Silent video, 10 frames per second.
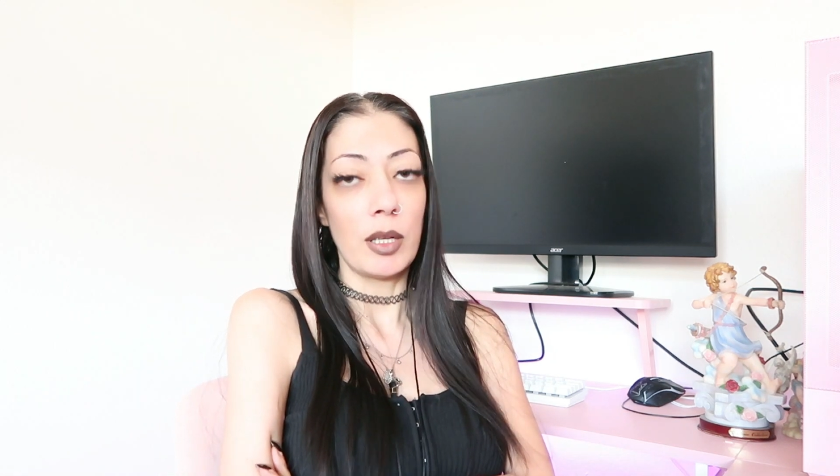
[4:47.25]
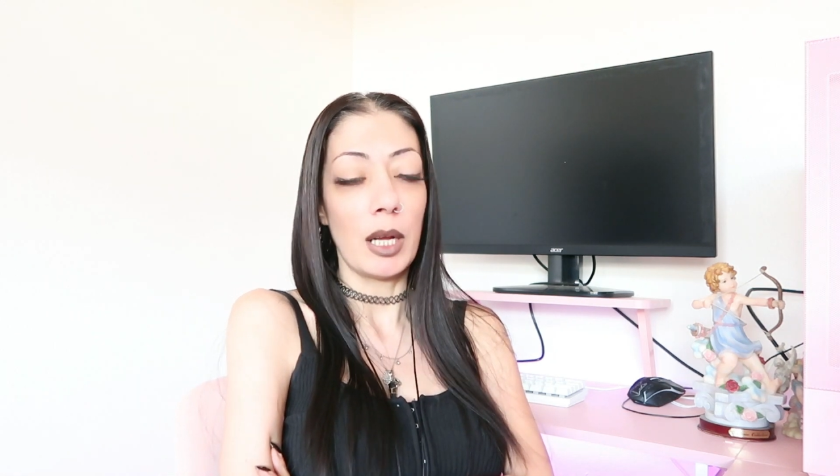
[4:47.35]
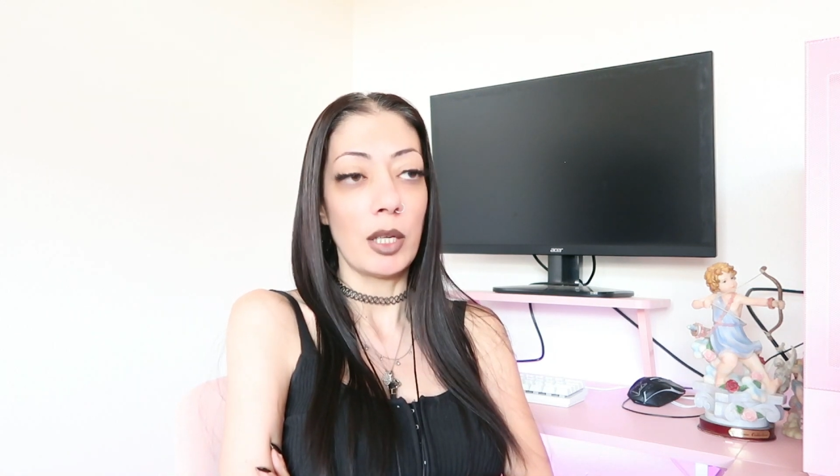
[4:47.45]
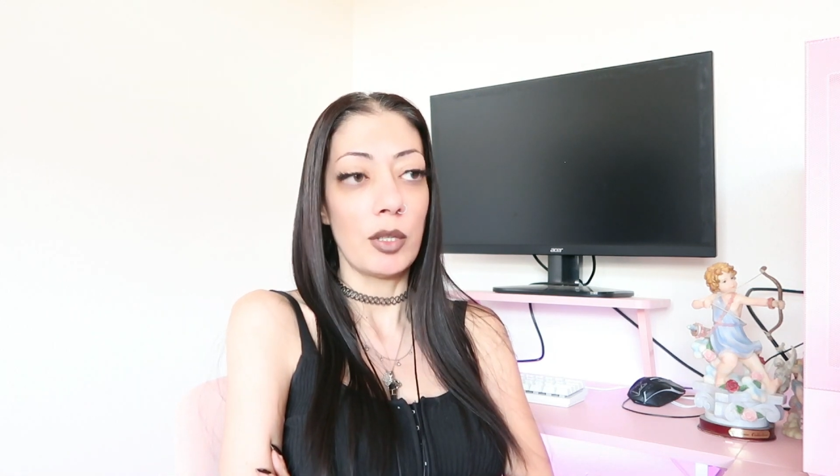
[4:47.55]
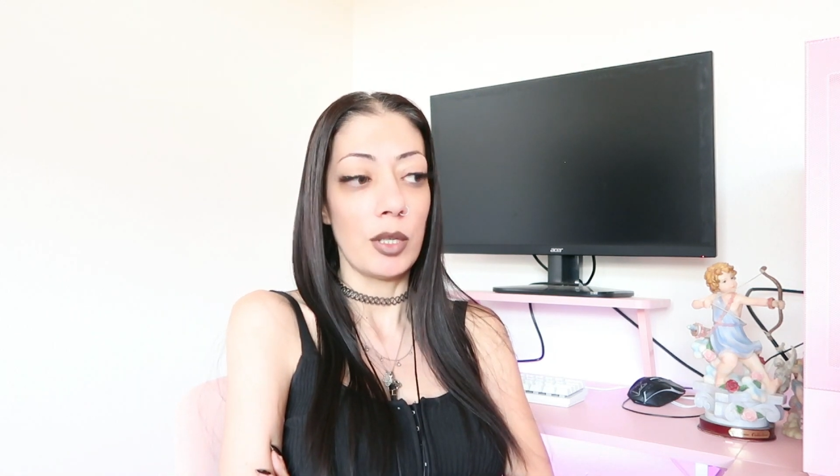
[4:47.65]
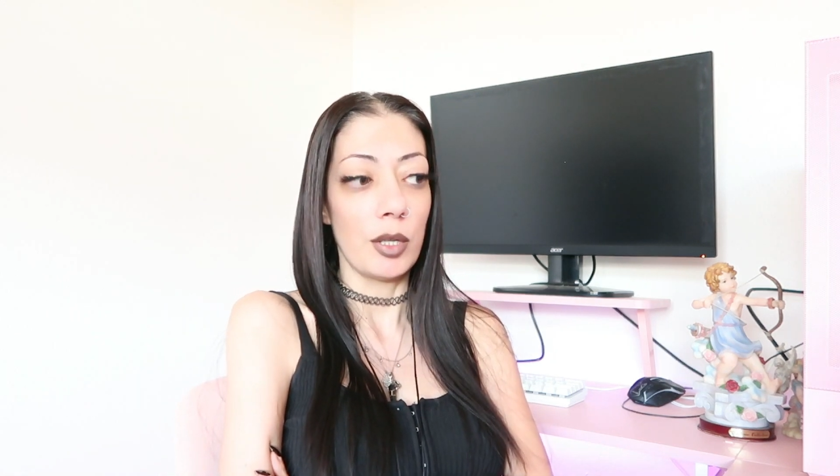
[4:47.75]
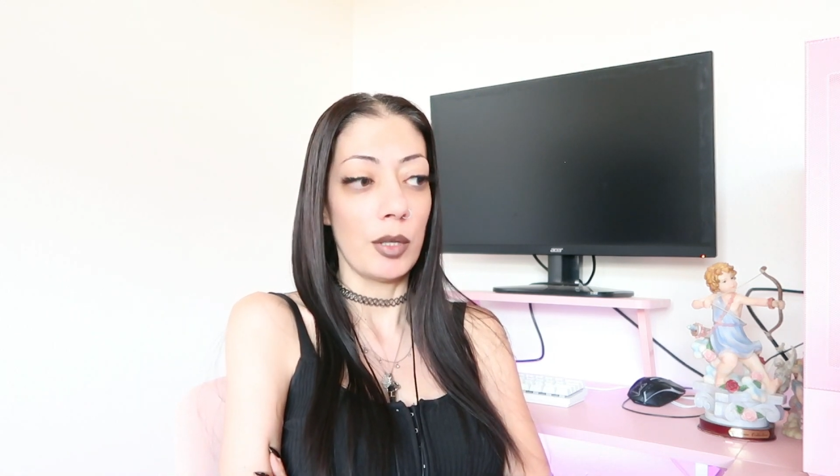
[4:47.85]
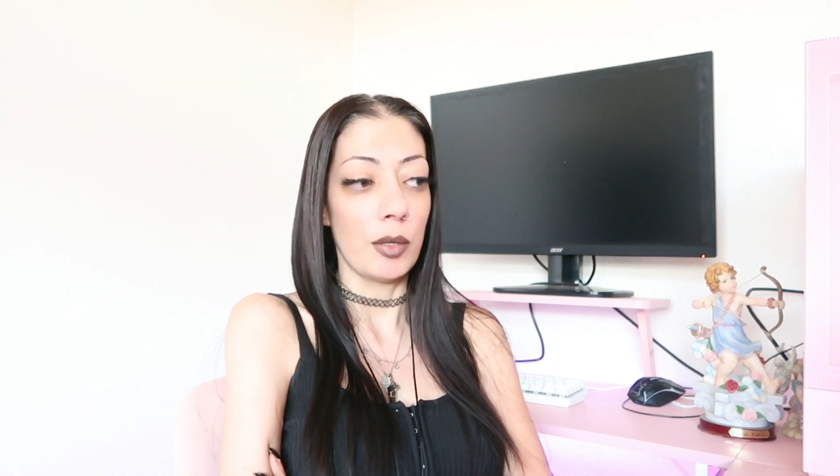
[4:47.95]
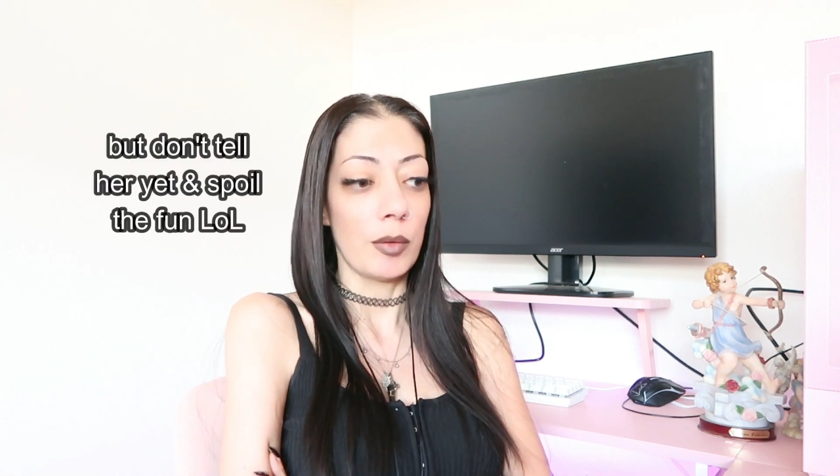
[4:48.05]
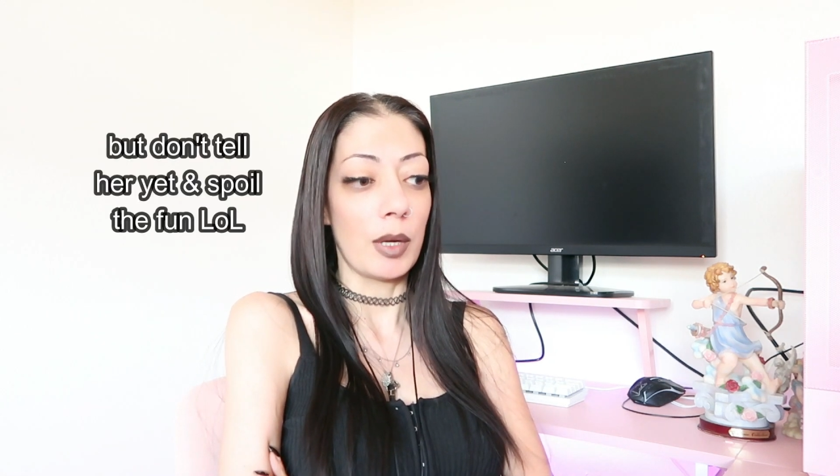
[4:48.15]
like
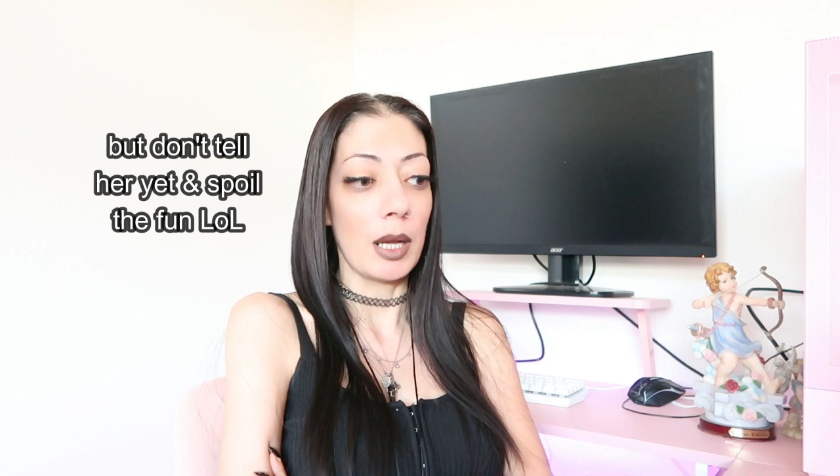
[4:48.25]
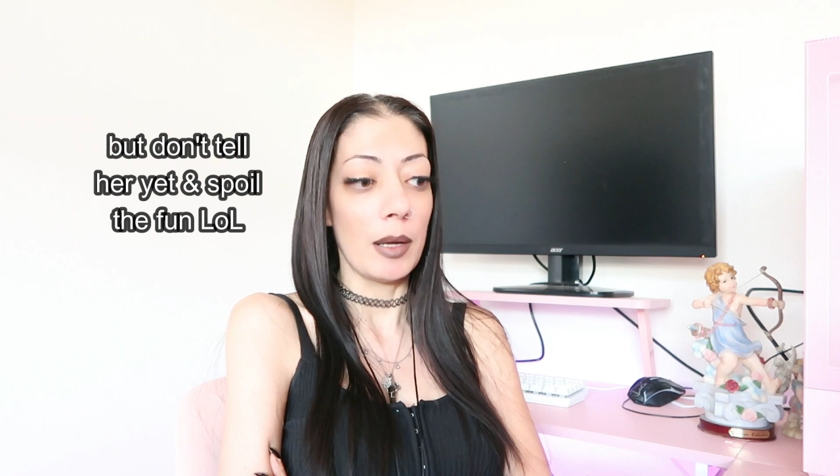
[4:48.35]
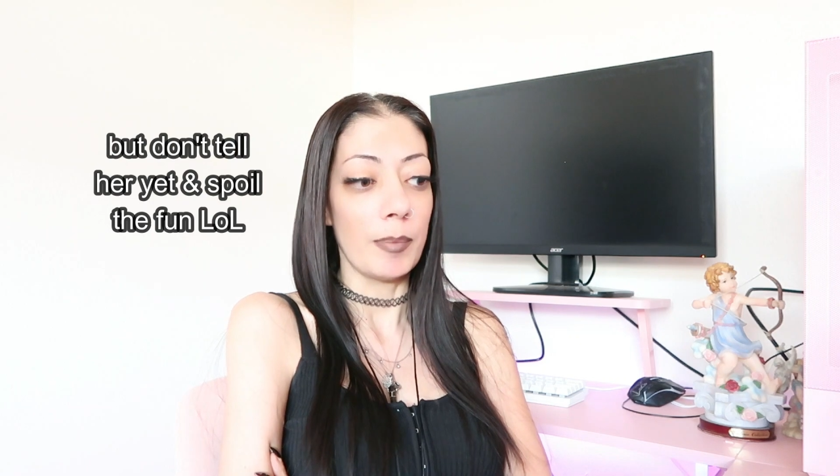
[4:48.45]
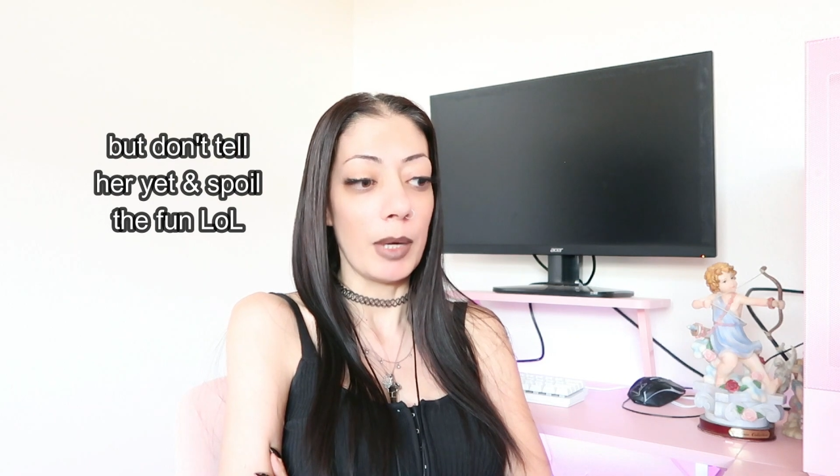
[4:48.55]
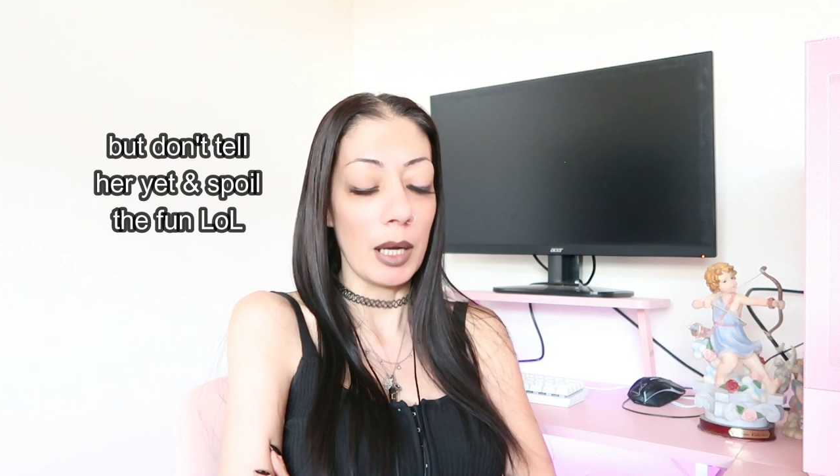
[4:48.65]
to get